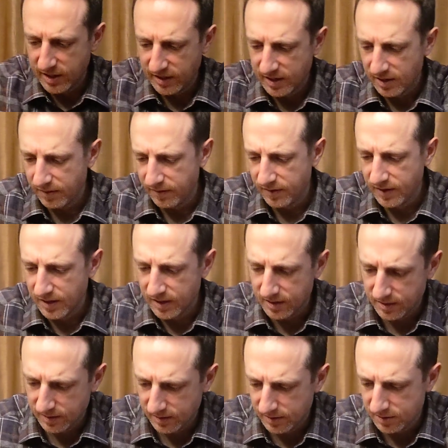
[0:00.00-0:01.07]
did I get?
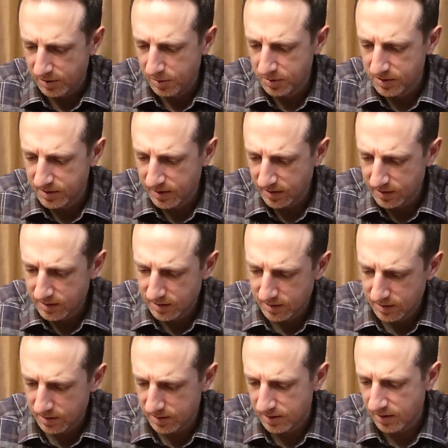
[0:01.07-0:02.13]
2
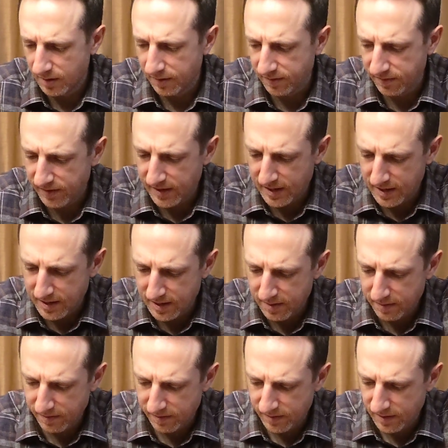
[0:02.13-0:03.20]
6s, a
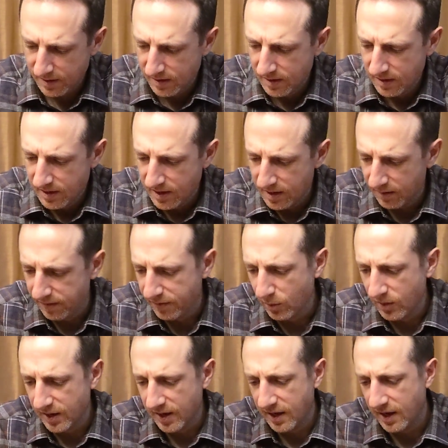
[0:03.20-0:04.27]
5, and a
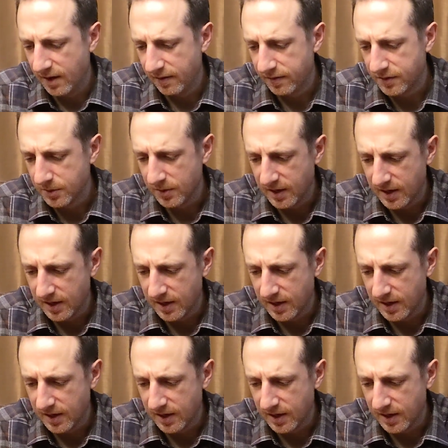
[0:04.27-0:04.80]
4.5. So